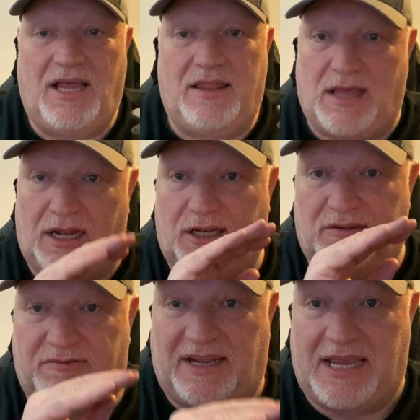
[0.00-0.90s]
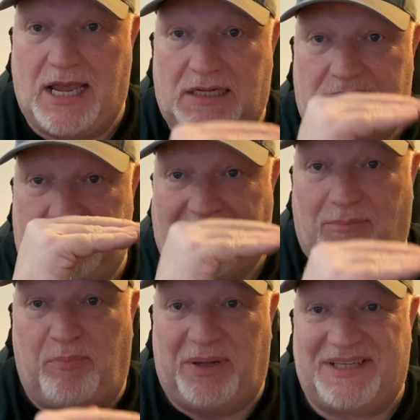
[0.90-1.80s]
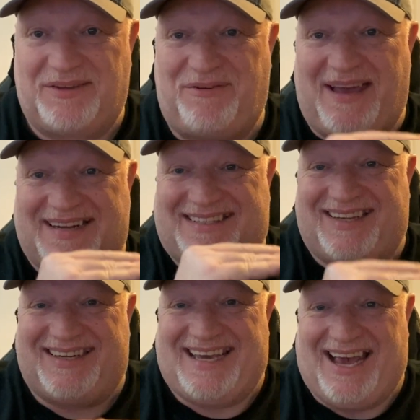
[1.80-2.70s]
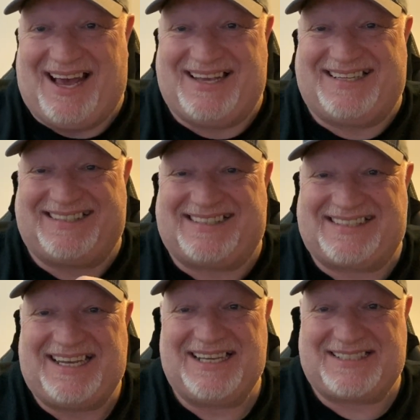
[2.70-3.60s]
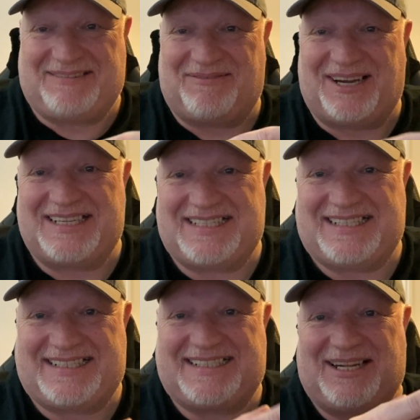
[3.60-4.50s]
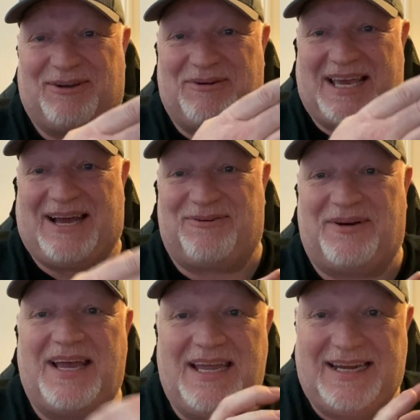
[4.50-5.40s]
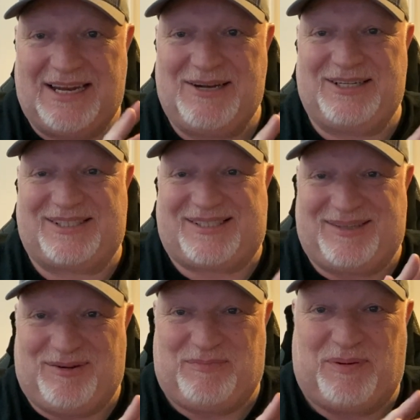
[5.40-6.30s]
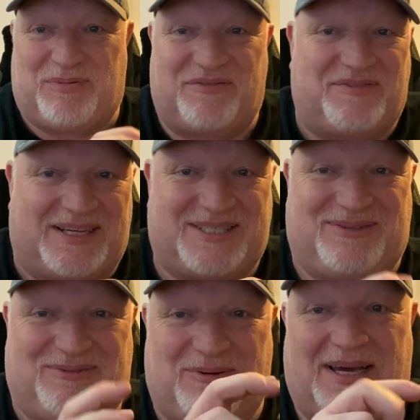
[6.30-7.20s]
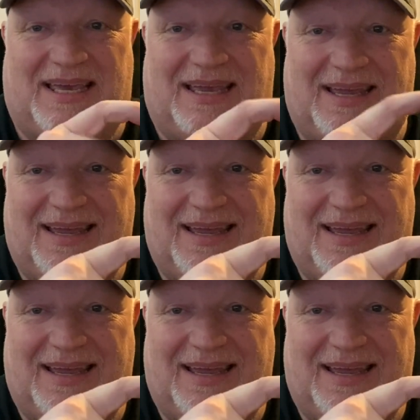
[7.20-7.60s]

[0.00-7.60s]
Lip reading: That lovely dampened effect that it has as it rises slowly out in a super professional way.